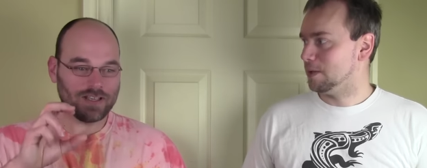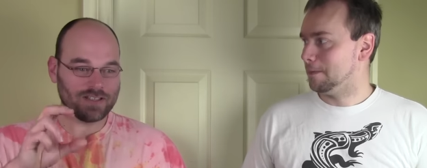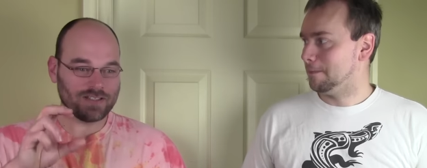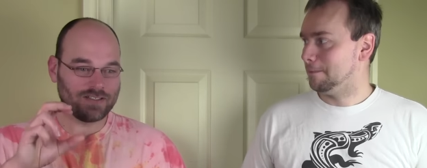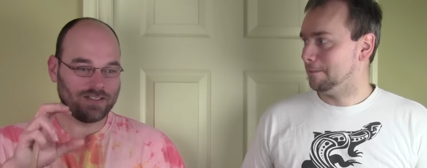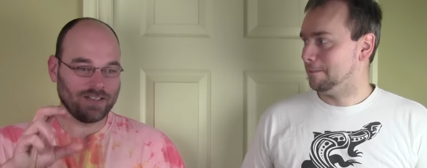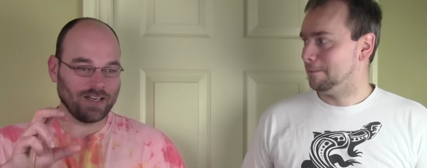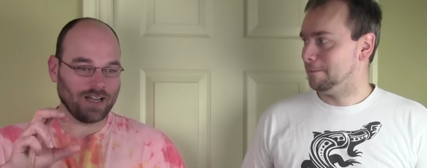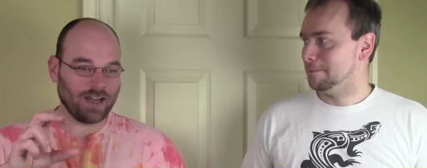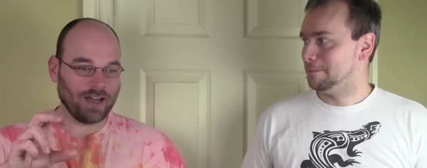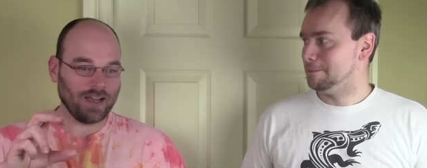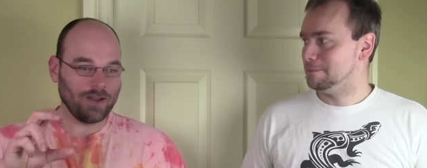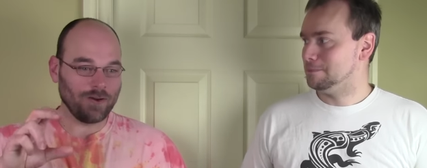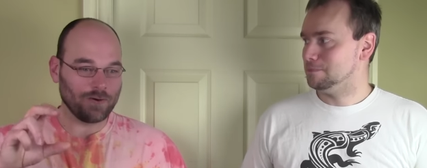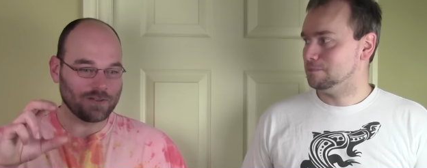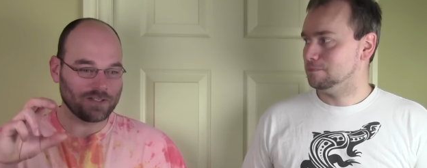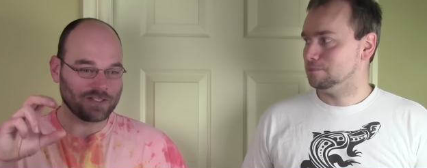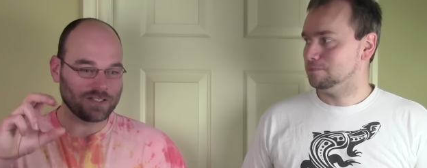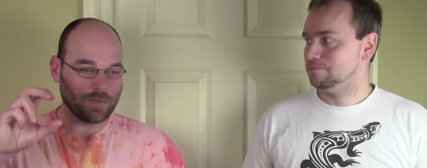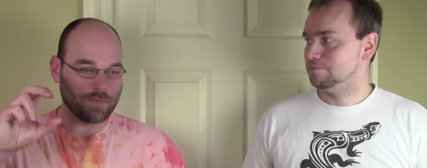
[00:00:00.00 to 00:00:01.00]
Speaker 1: this die
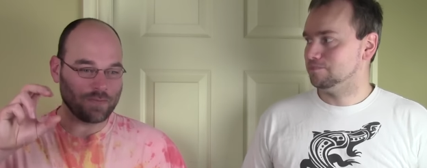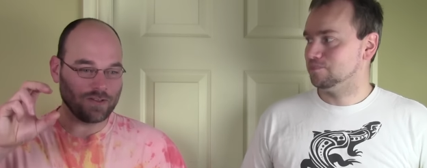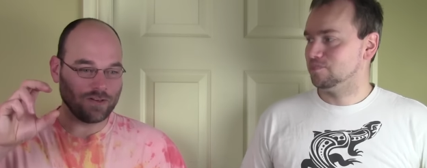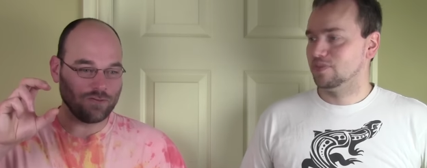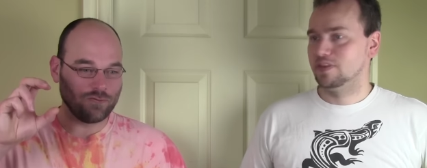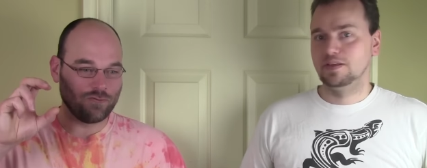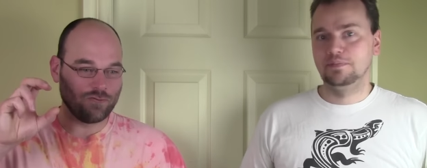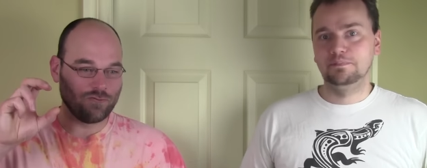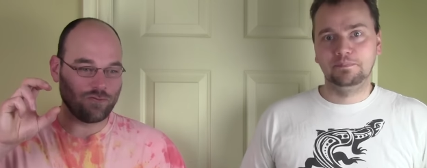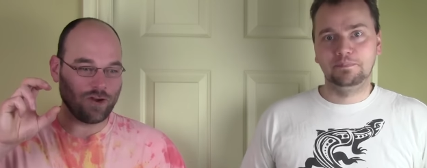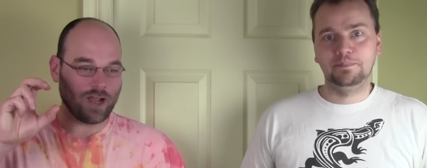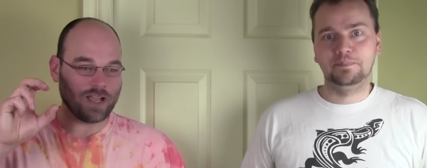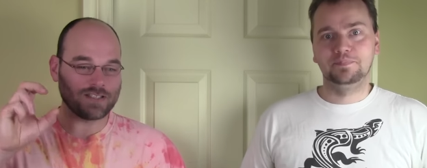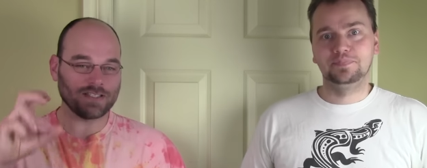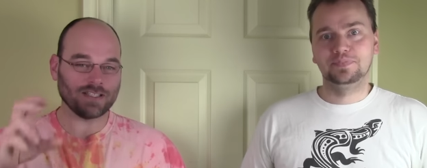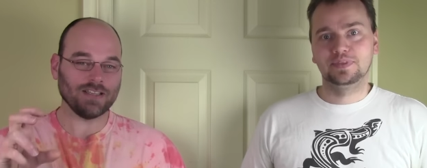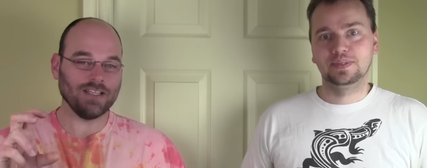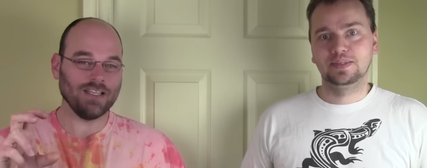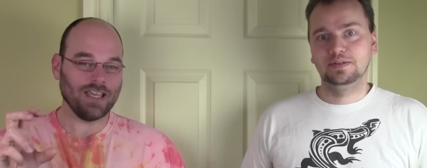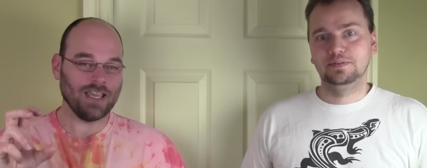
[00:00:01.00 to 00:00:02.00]
or something
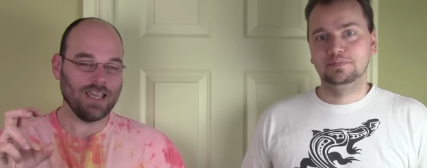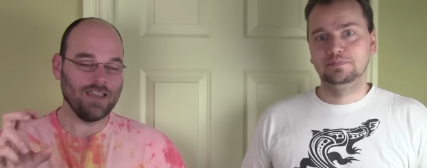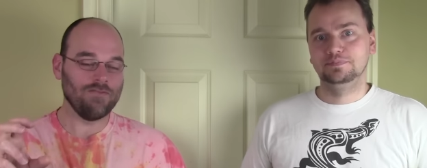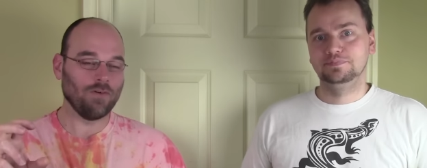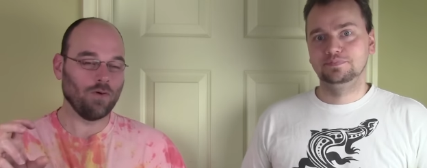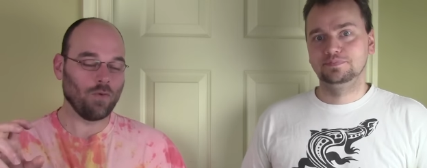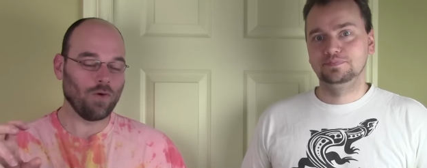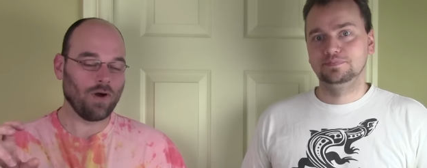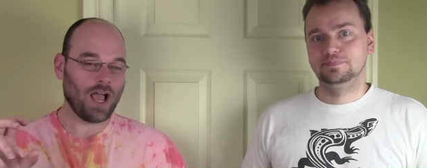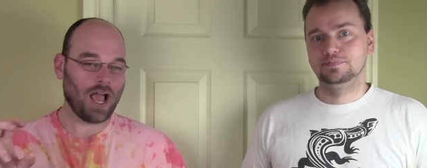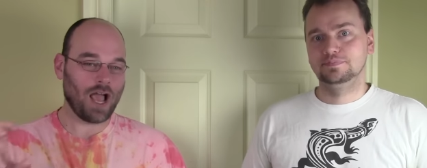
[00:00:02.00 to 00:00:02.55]
drastically evil will